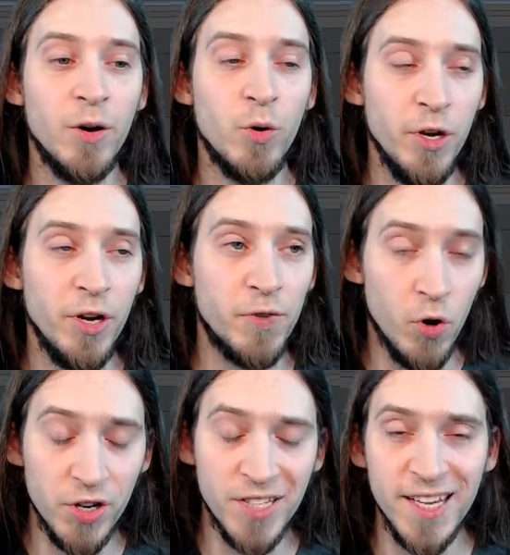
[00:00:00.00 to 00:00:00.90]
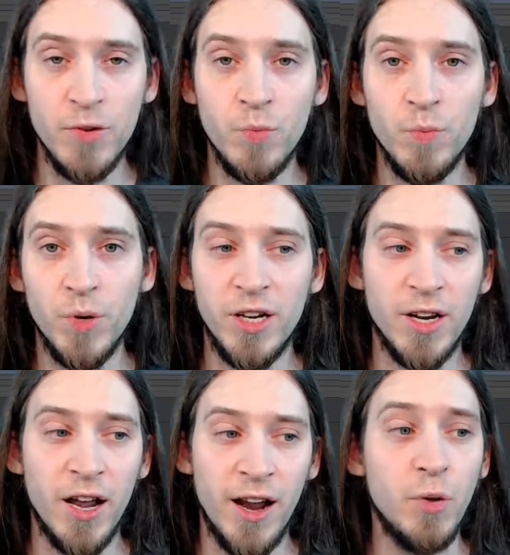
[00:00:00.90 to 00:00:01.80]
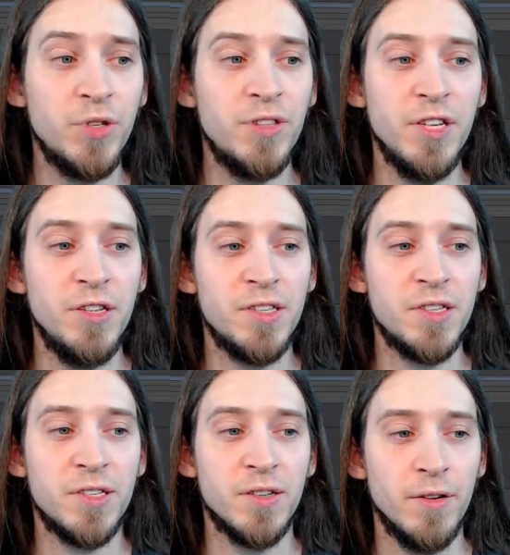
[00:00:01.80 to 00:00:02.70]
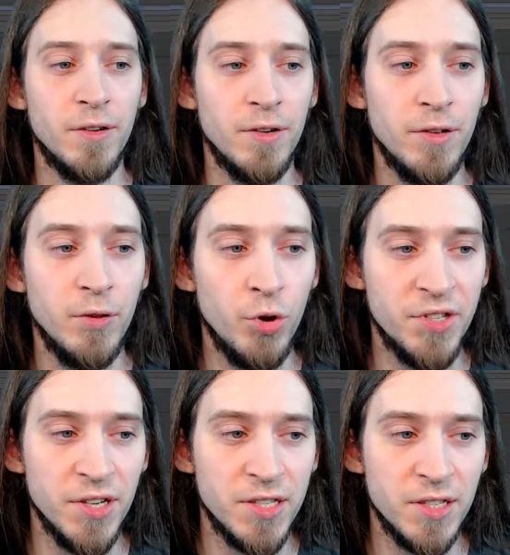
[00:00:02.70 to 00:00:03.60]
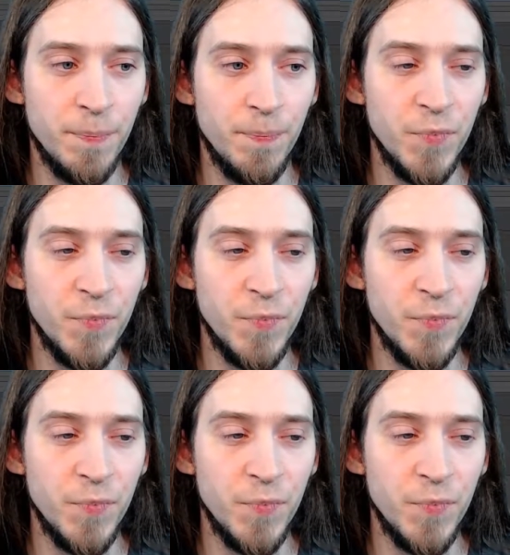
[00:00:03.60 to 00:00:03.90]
We, of course, can cut out these noises